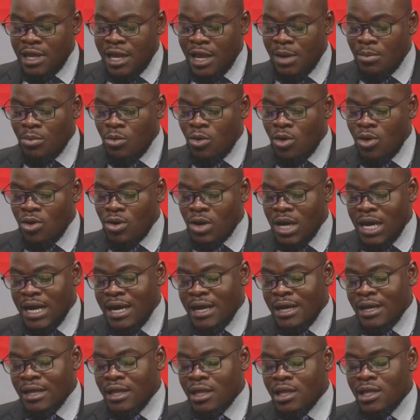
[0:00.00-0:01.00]

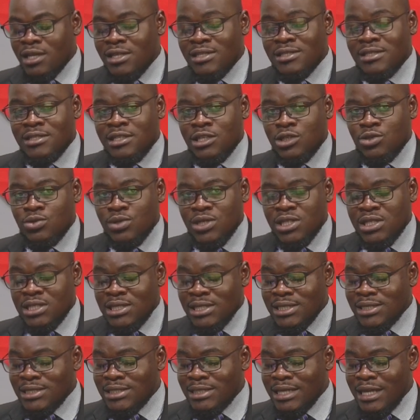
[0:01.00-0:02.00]
Emohua
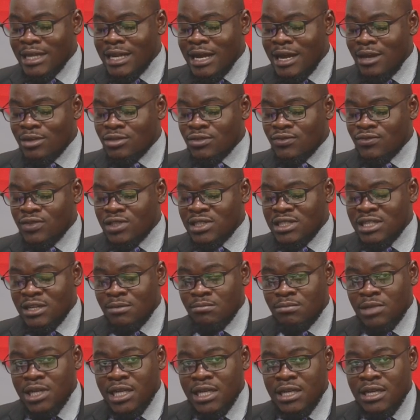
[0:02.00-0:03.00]
constituency state house of
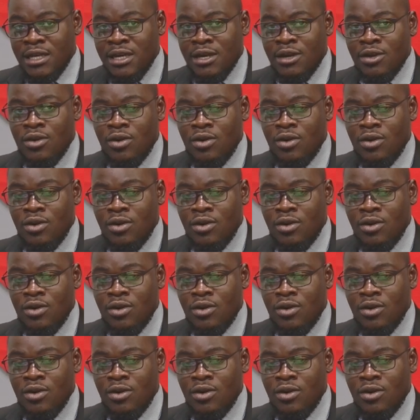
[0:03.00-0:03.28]
assembly